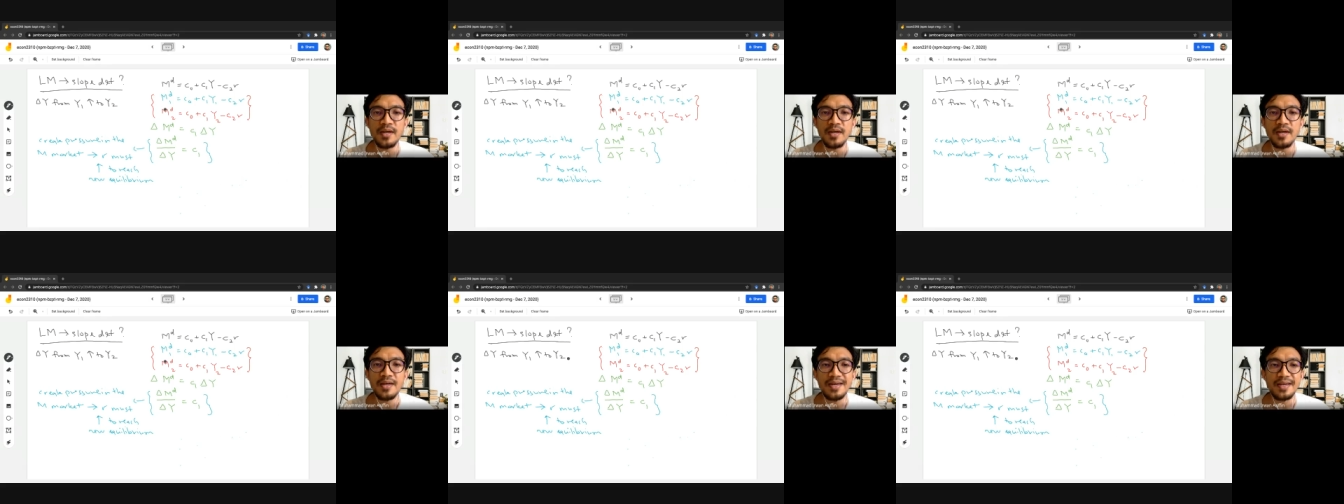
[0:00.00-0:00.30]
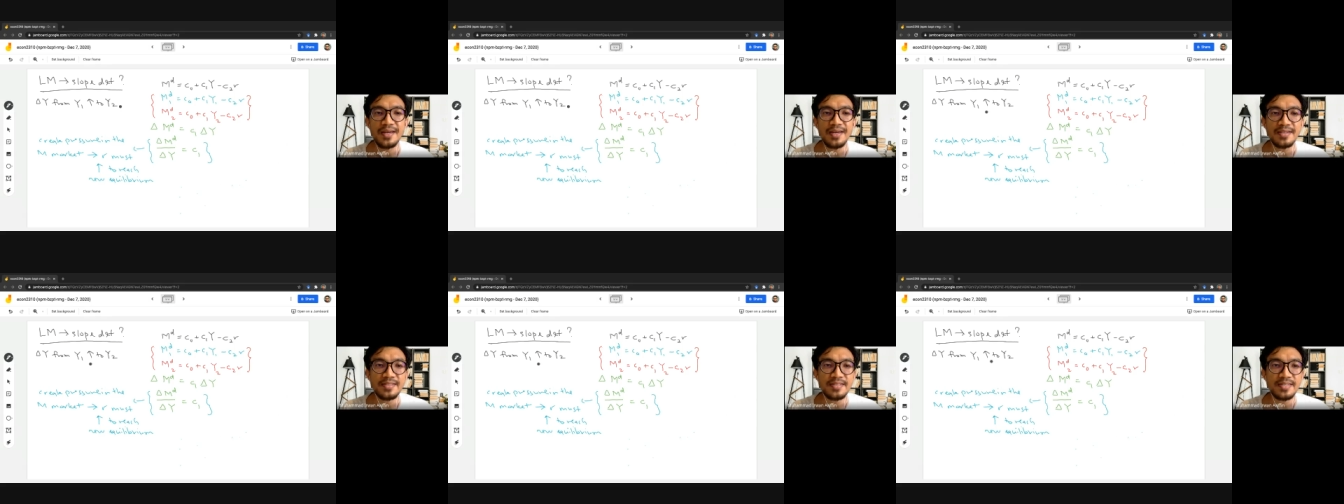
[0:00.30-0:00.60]

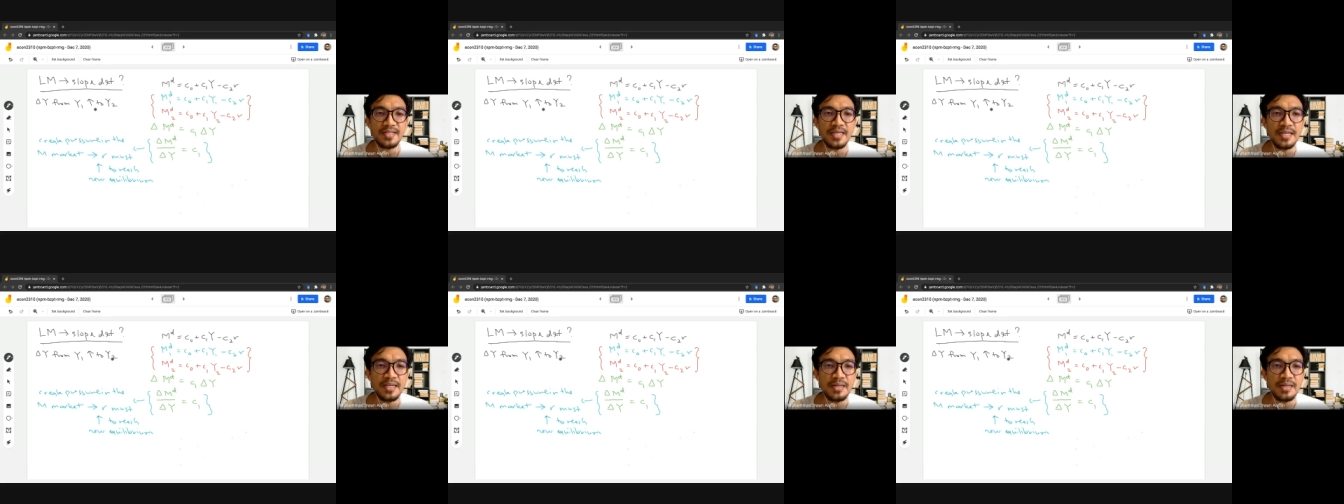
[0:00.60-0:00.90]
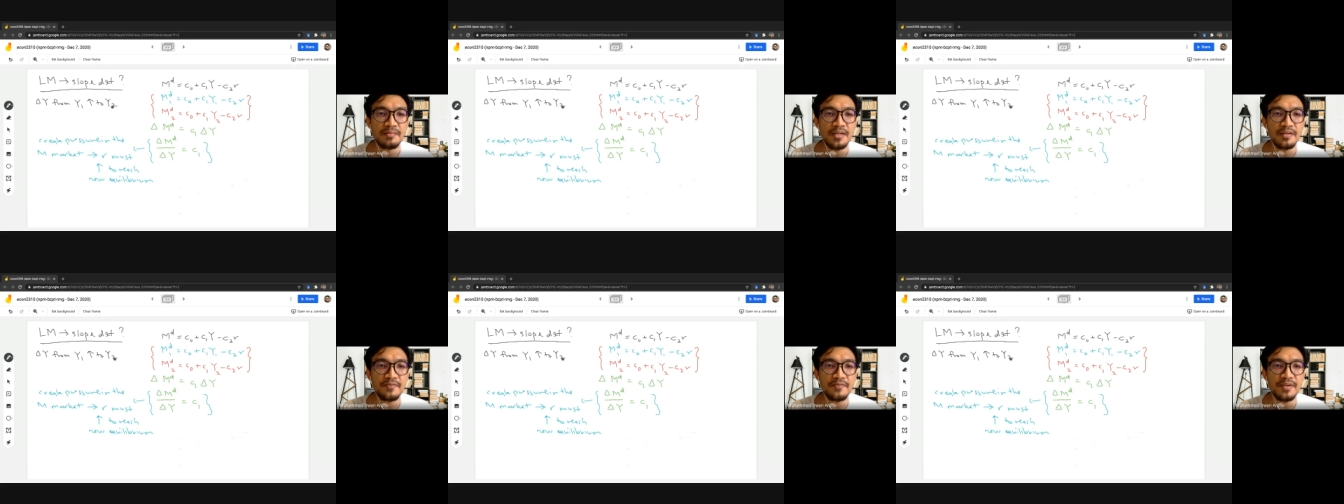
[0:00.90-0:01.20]
As
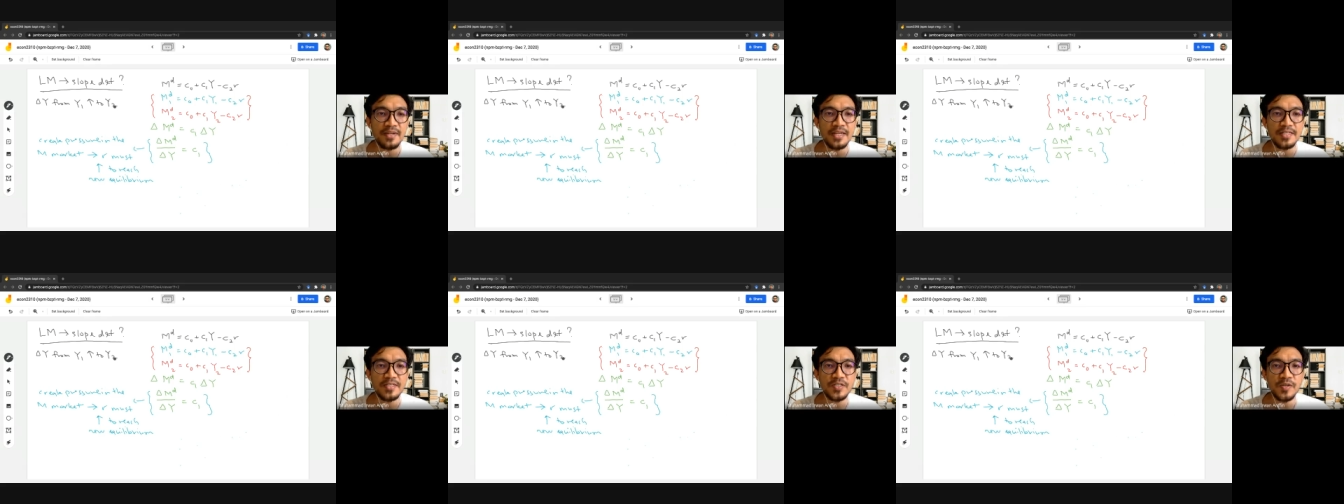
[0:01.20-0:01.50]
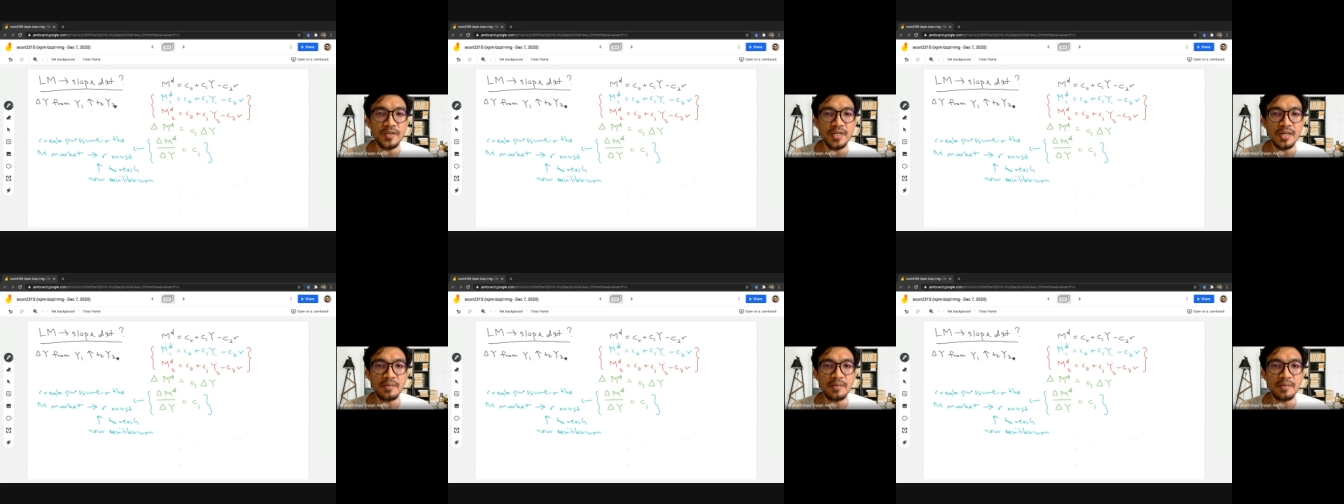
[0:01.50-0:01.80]
income level has
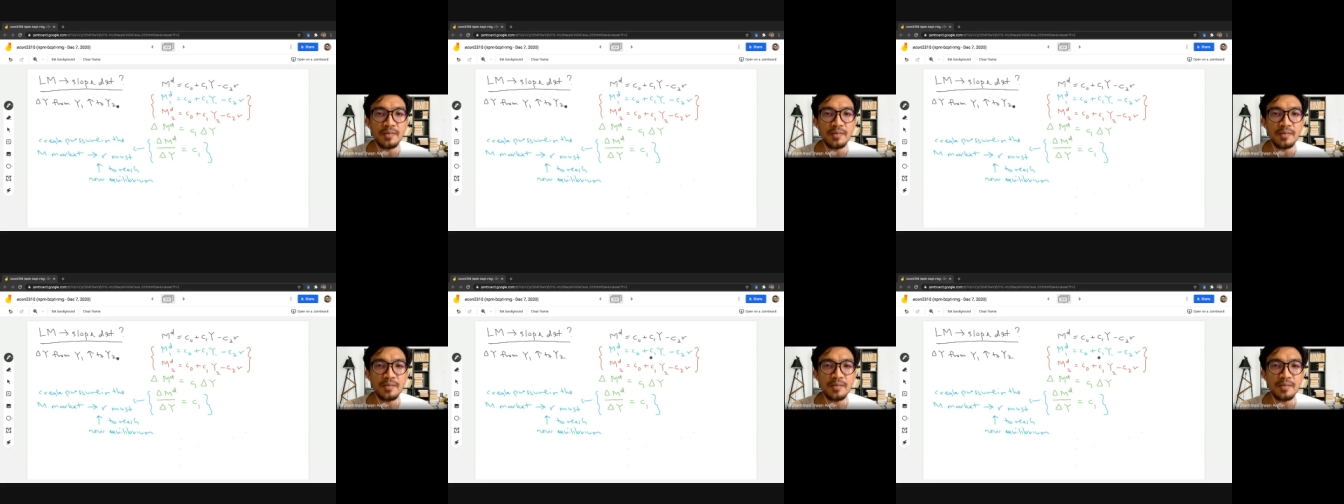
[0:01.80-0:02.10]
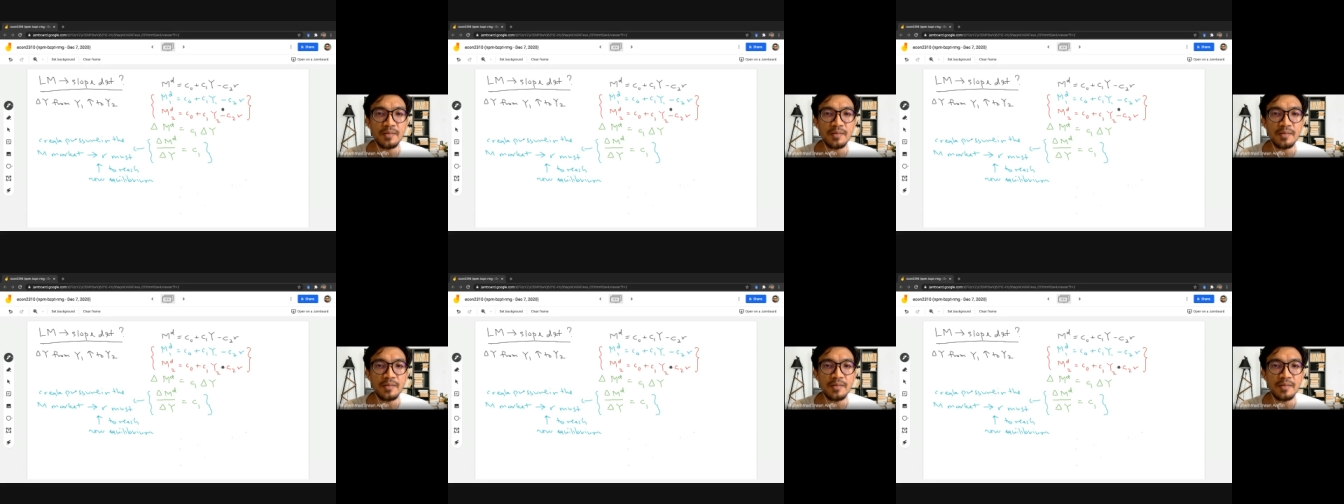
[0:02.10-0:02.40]
gone up to
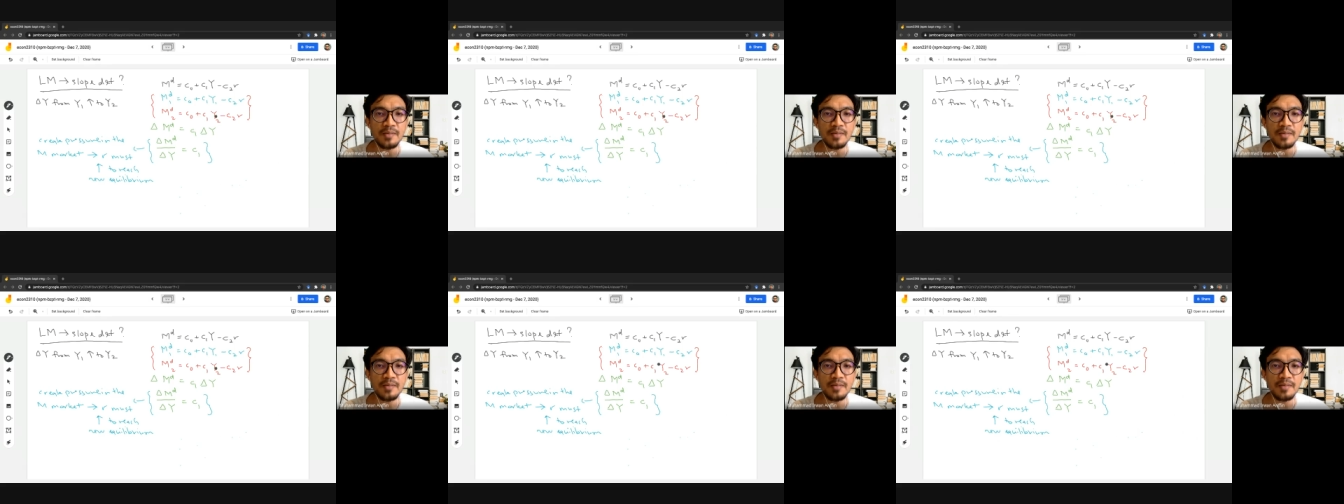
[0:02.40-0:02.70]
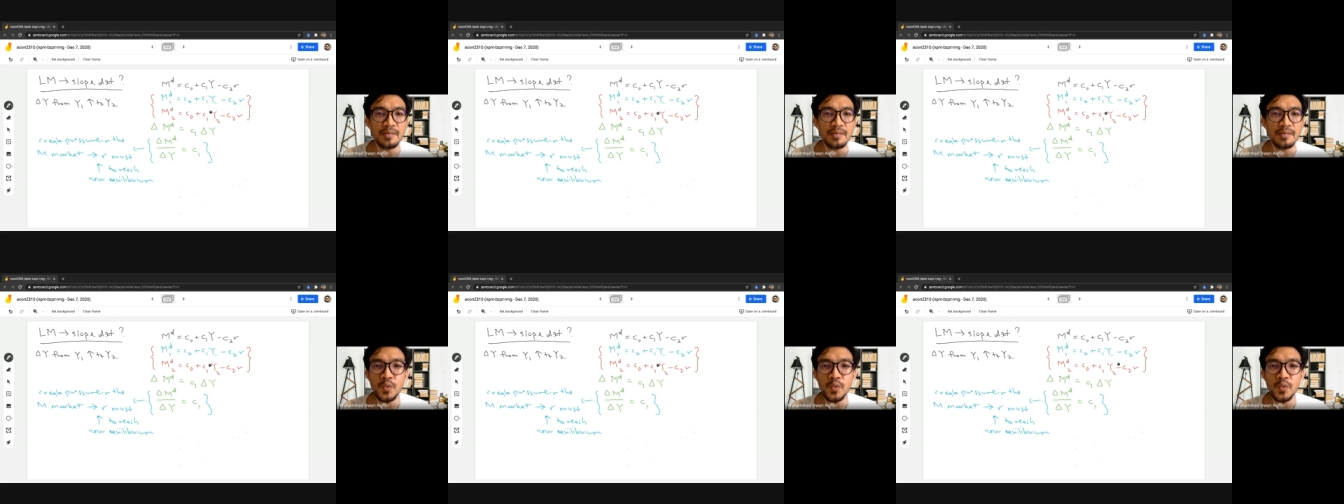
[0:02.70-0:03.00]

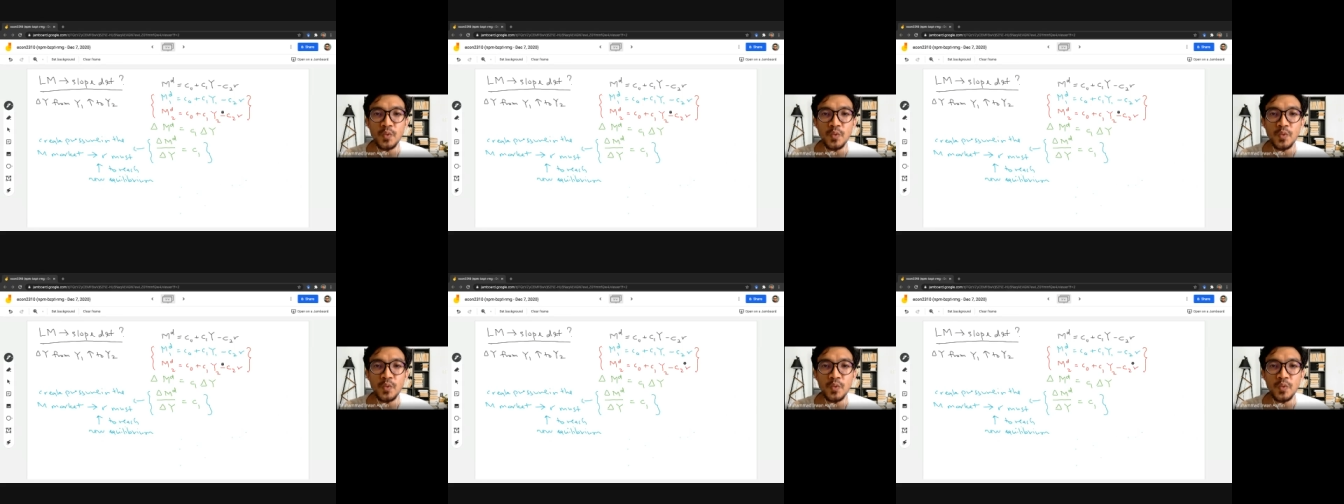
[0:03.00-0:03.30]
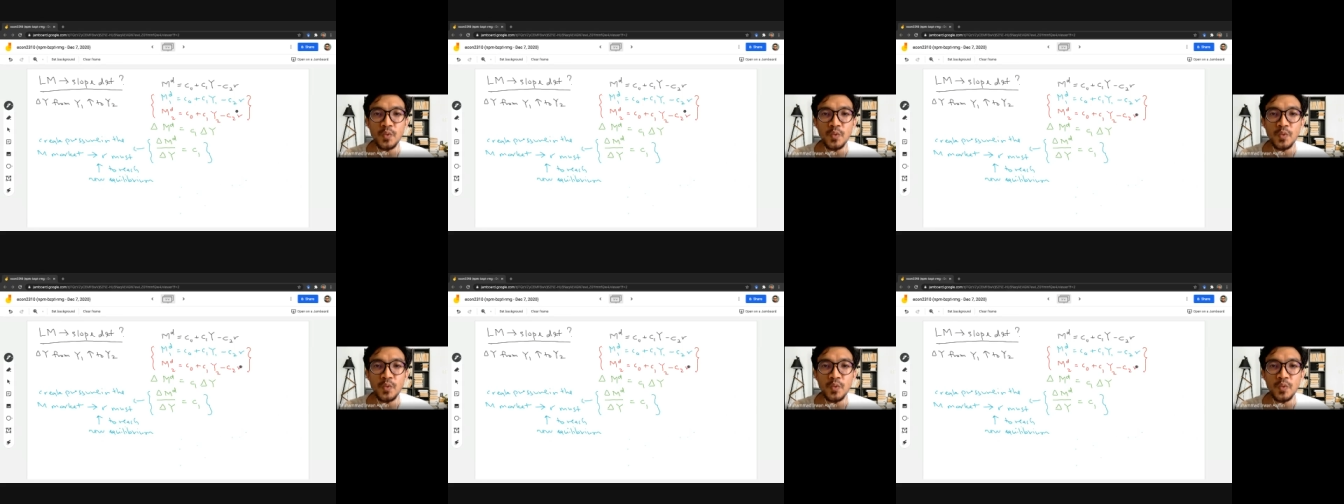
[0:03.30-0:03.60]
Y2, so
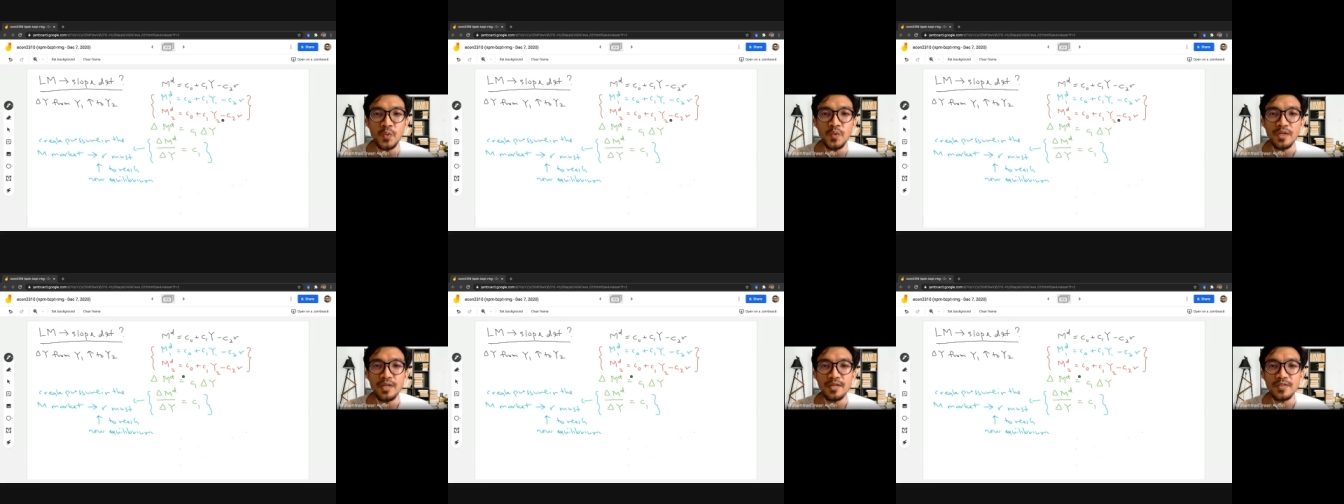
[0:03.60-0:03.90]
basically we have